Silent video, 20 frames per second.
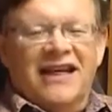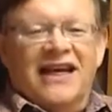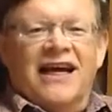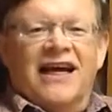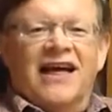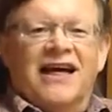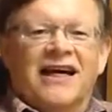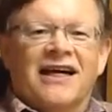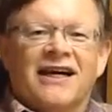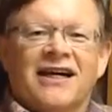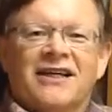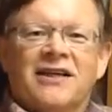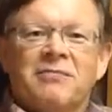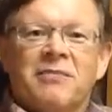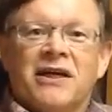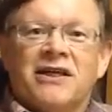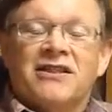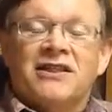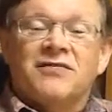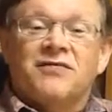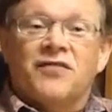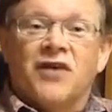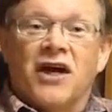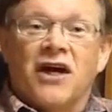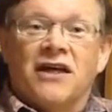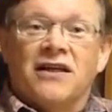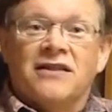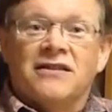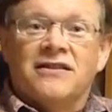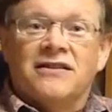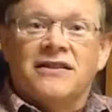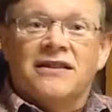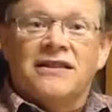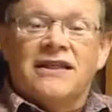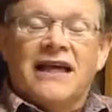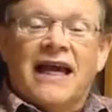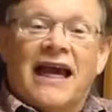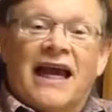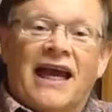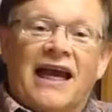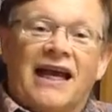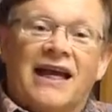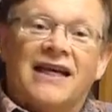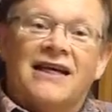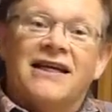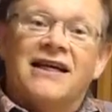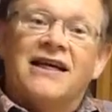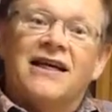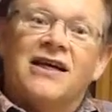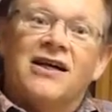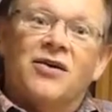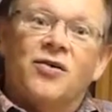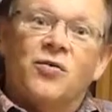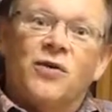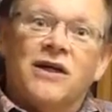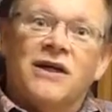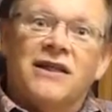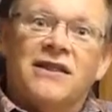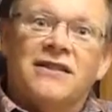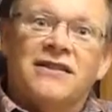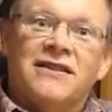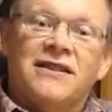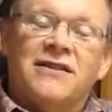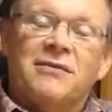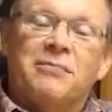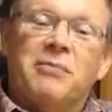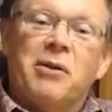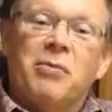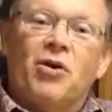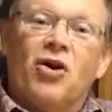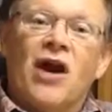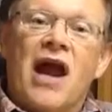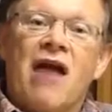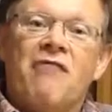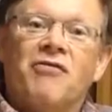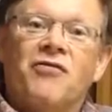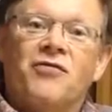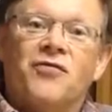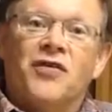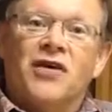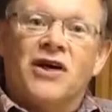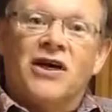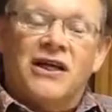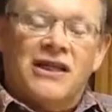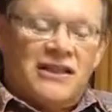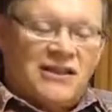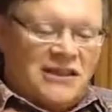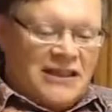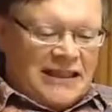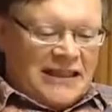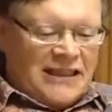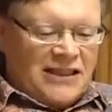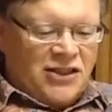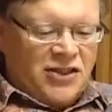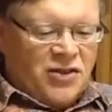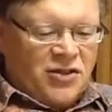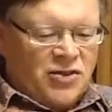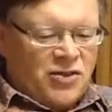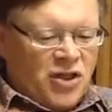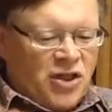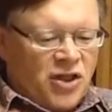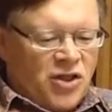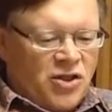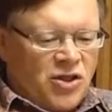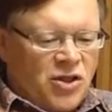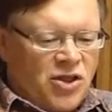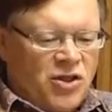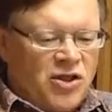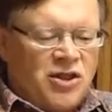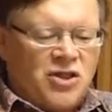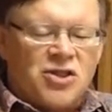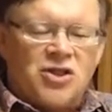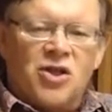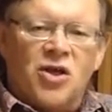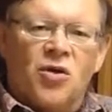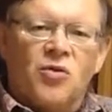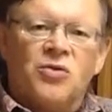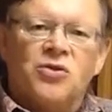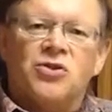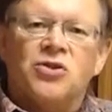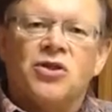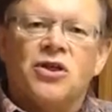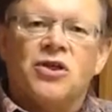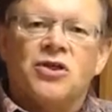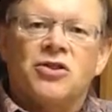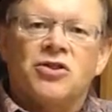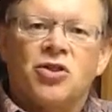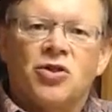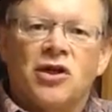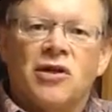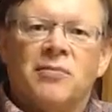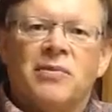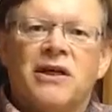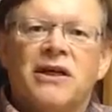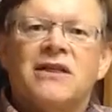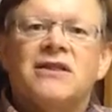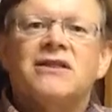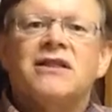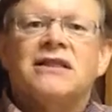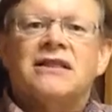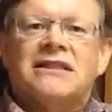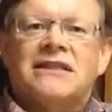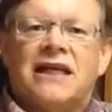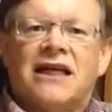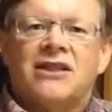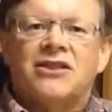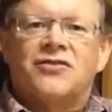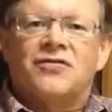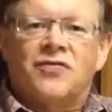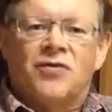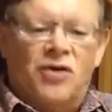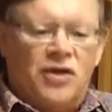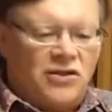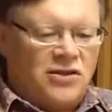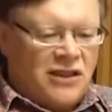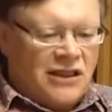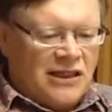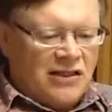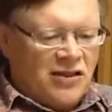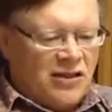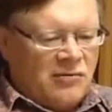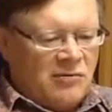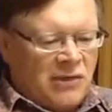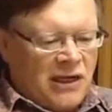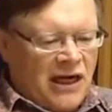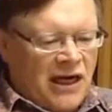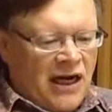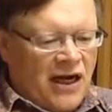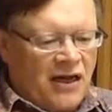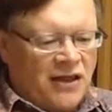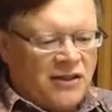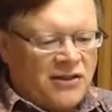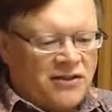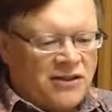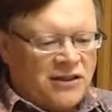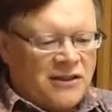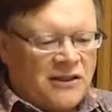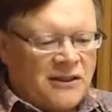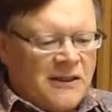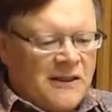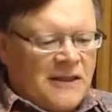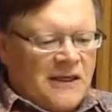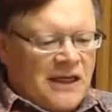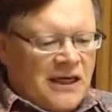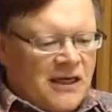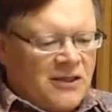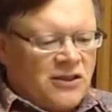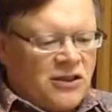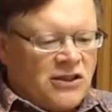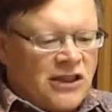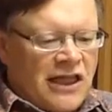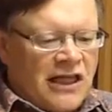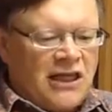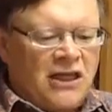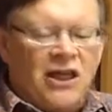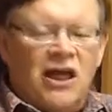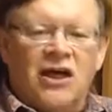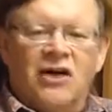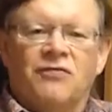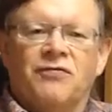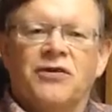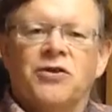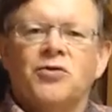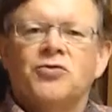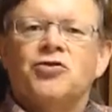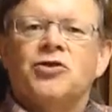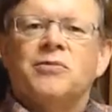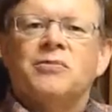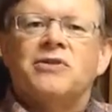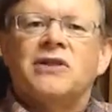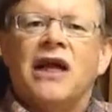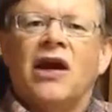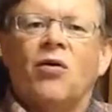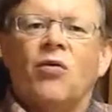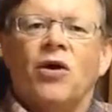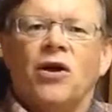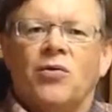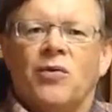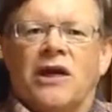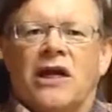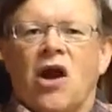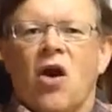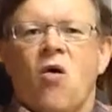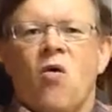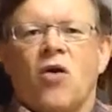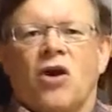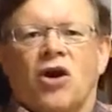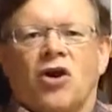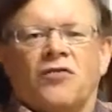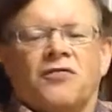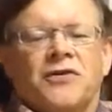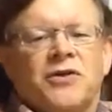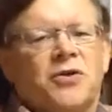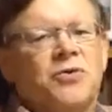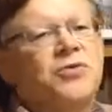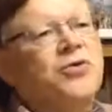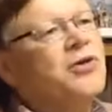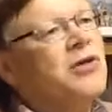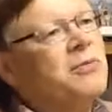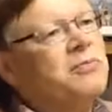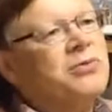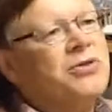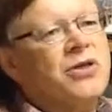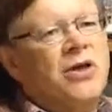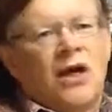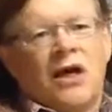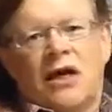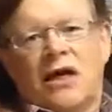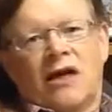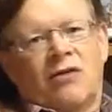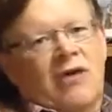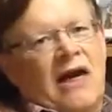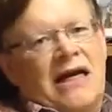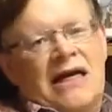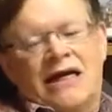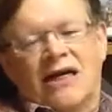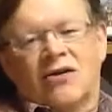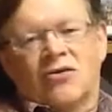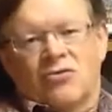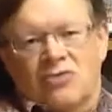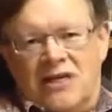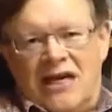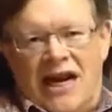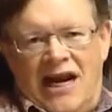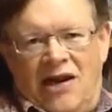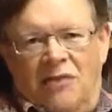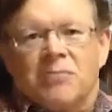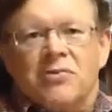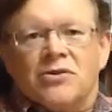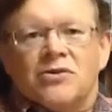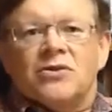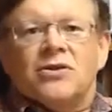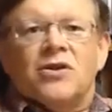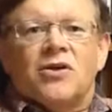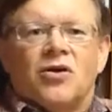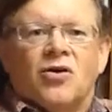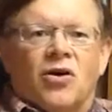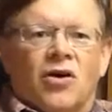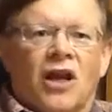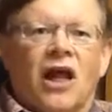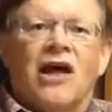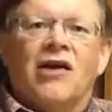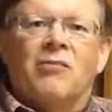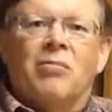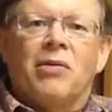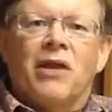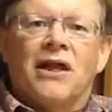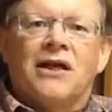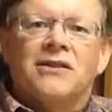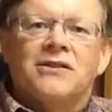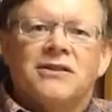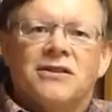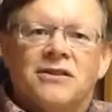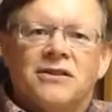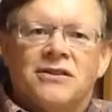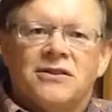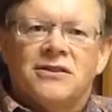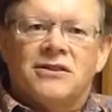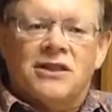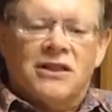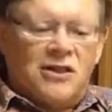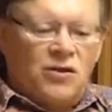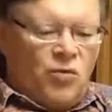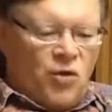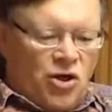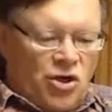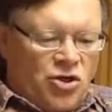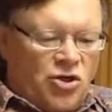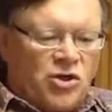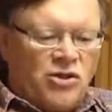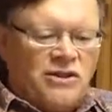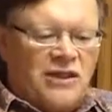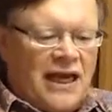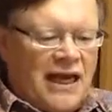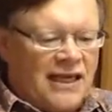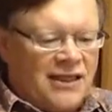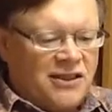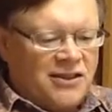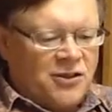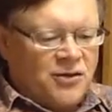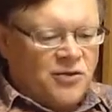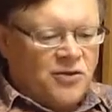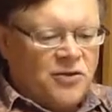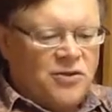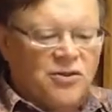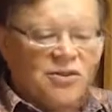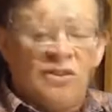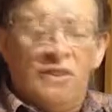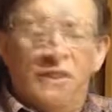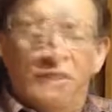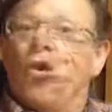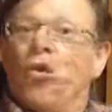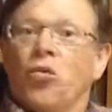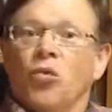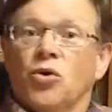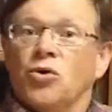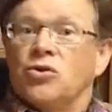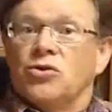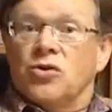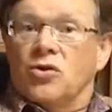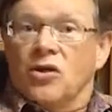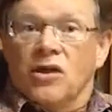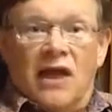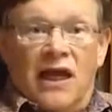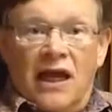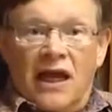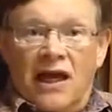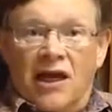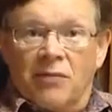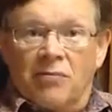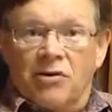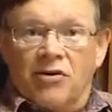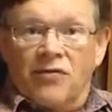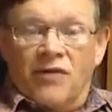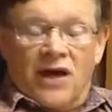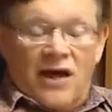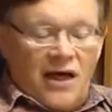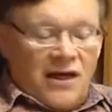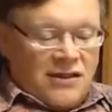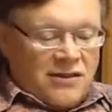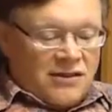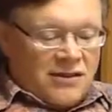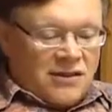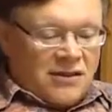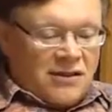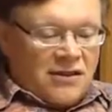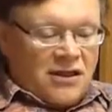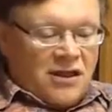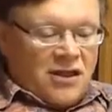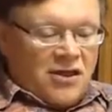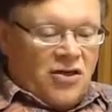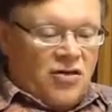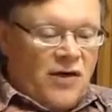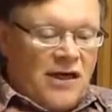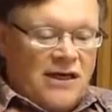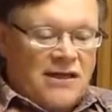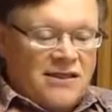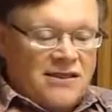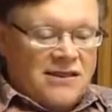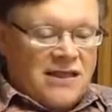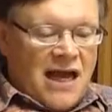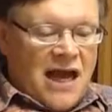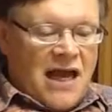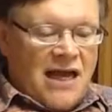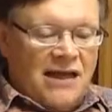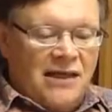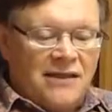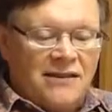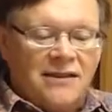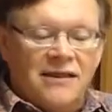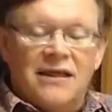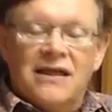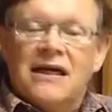It makes it fun, and when people are having fun, it's easier to learn. And so it's certainly been a success for us here in biology to take a lot of field trips. Now, where do we go on our field trips? Right here on campus, there are a lot of places where you could take students. Wooster Lake provides a great site.